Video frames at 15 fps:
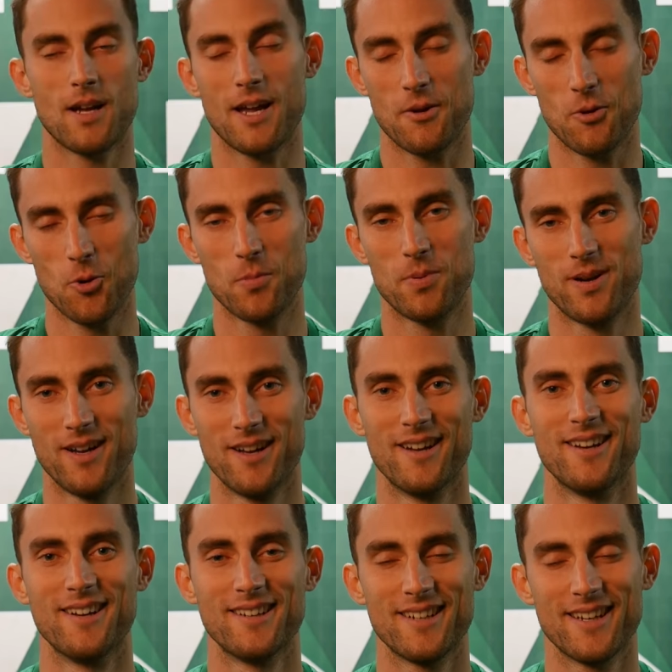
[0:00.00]
I hope
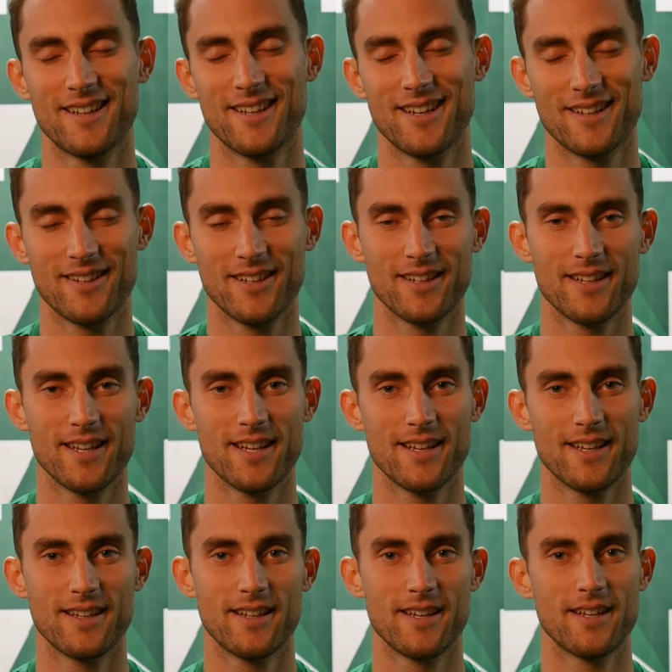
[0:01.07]
and I think
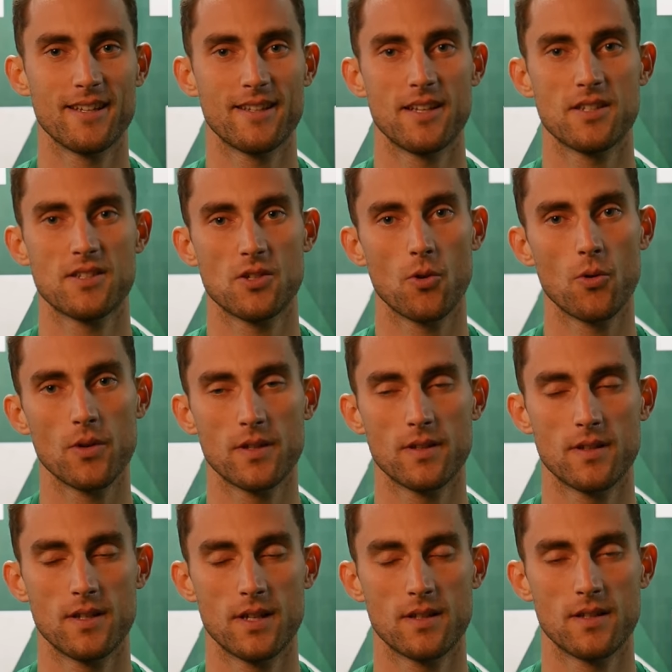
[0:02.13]
they saw it
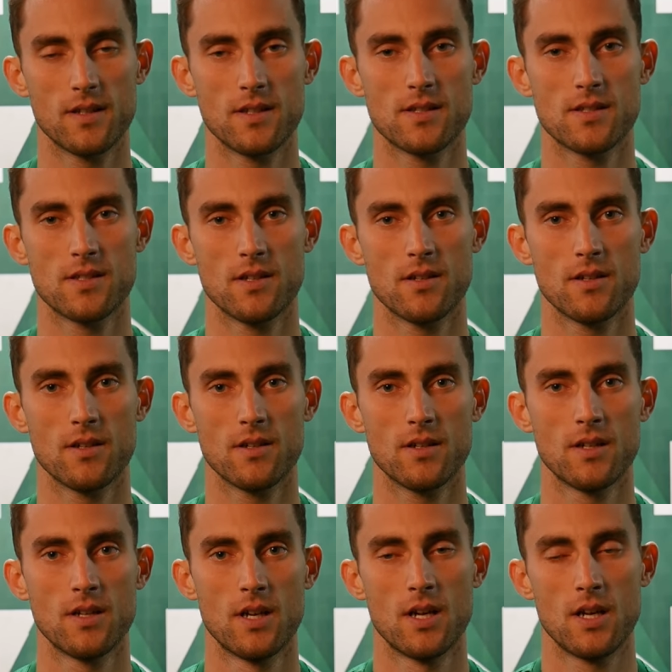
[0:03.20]
that
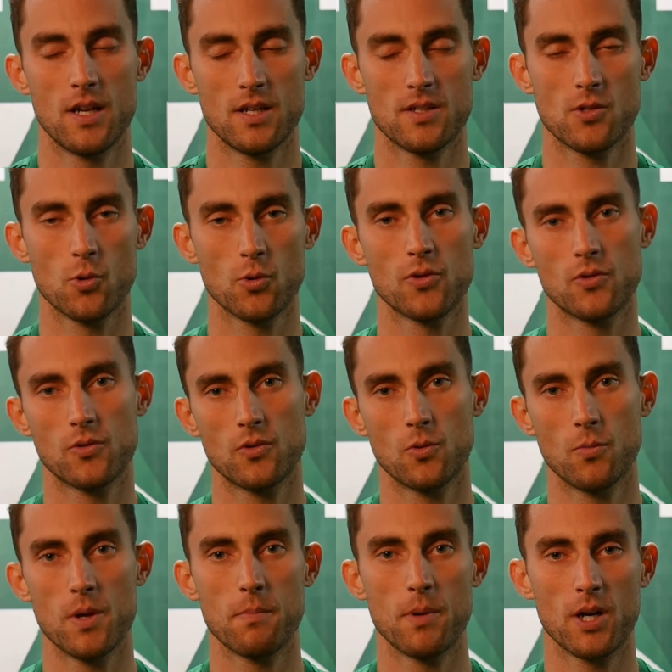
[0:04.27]
it's good
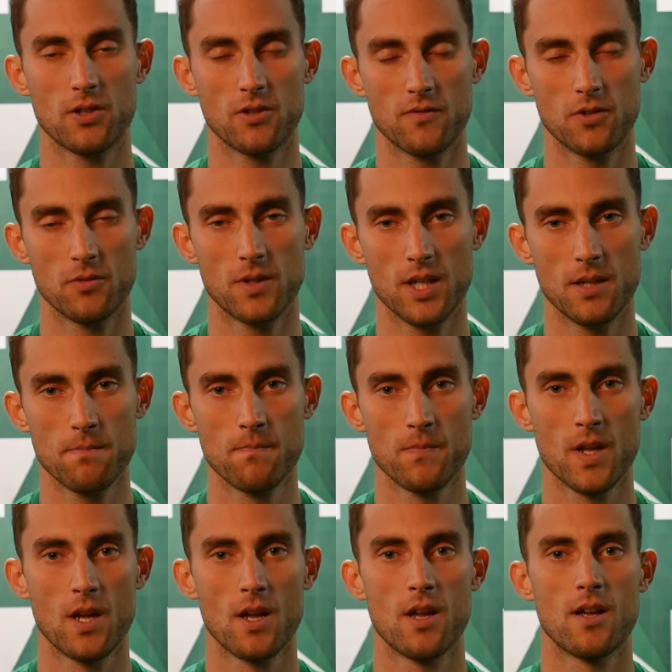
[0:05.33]
to be part of the team.
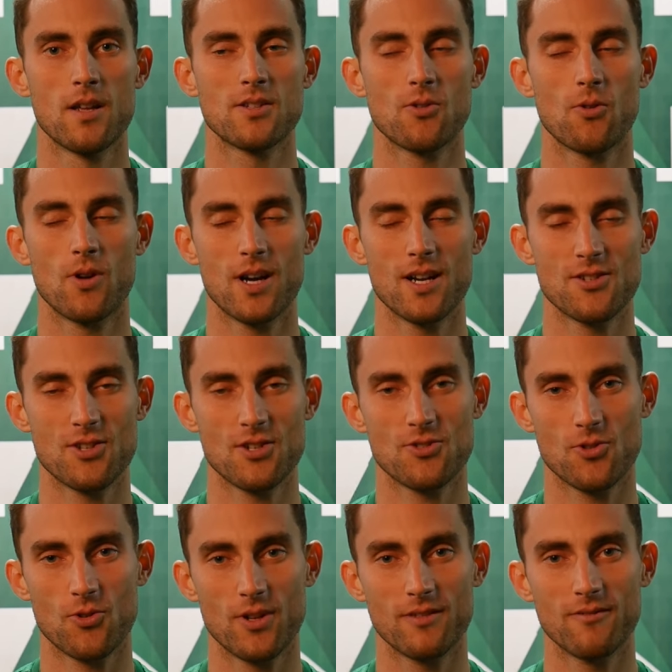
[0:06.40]
So I just
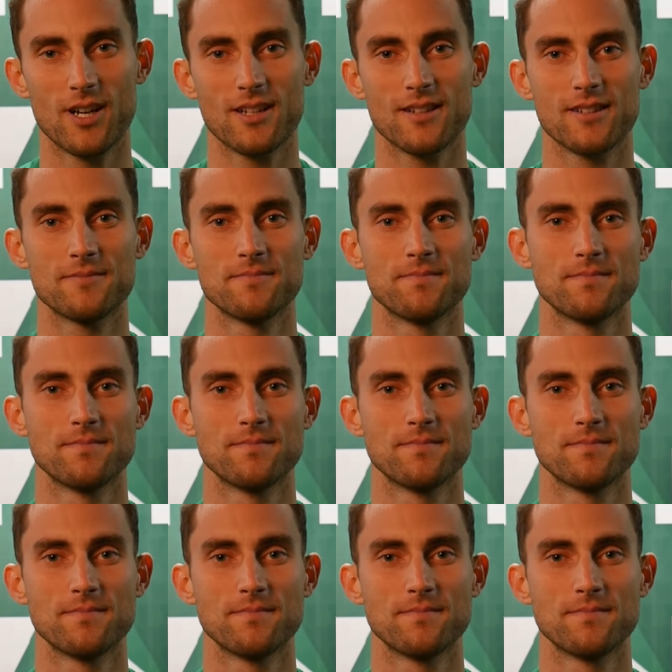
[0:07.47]
joined Warta.